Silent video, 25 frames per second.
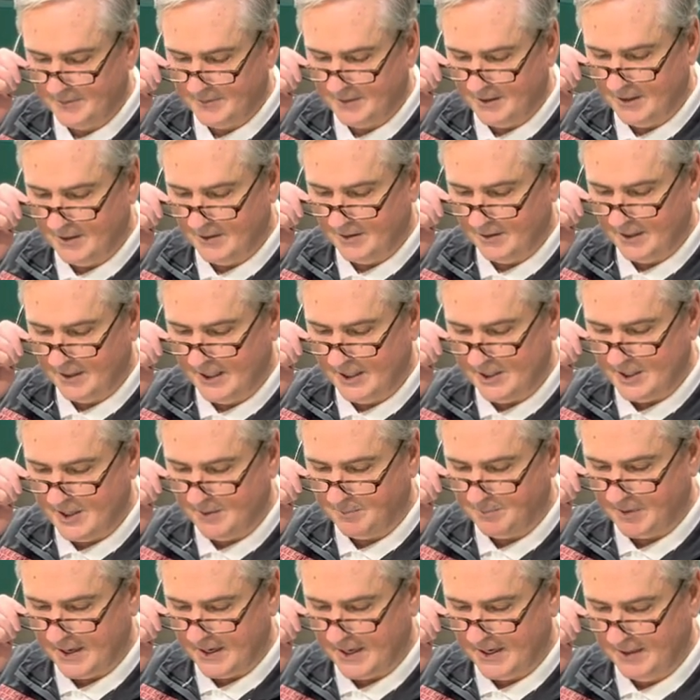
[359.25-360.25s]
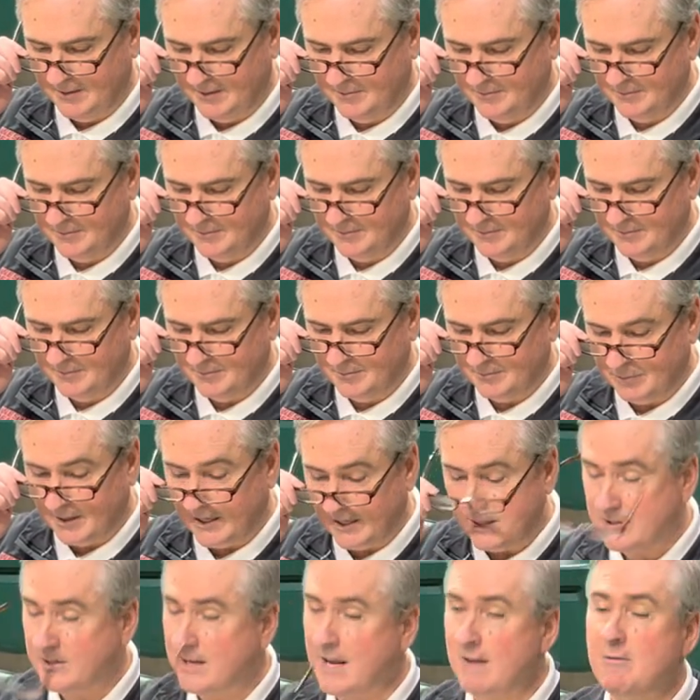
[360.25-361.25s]
you know, at least he played
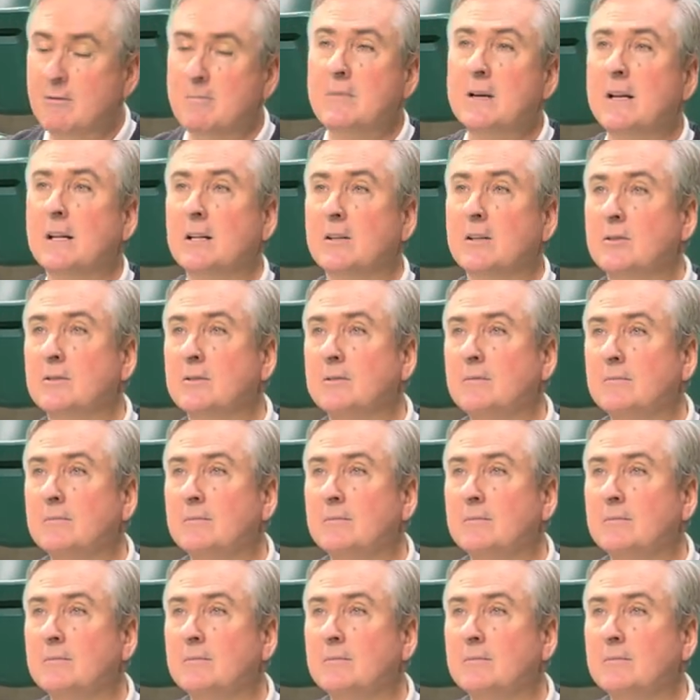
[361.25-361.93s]
played seven minutes.